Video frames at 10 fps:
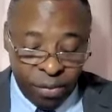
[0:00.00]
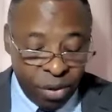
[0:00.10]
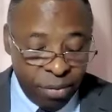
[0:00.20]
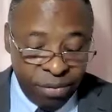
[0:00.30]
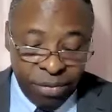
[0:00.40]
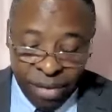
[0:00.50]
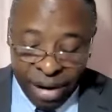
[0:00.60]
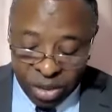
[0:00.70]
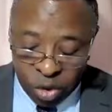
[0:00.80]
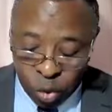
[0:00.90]
From
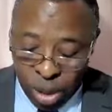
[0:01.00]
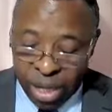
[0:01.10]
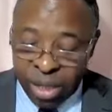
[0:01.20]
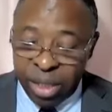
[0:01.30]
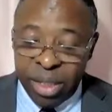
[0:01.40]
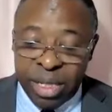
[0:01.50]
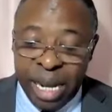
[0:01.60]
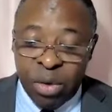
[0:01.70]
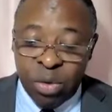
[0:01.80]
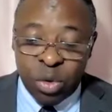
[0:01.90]
verse 1
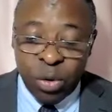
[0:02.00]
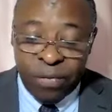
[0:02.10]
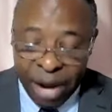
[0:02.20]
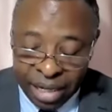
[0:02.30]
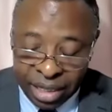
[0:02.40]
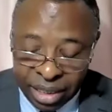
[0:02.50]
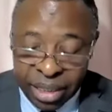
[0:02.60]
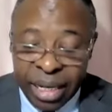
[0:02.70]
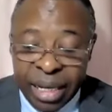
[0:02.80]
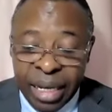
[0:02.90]
down to
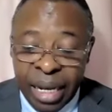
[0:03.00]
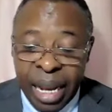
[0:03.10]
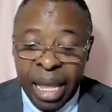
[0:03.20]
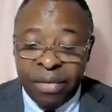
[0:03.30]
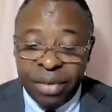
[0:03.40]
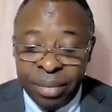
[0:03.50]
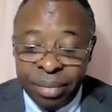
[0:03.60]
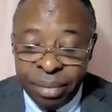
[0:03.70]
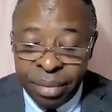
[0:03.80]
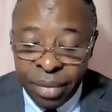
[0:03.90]
verse 11.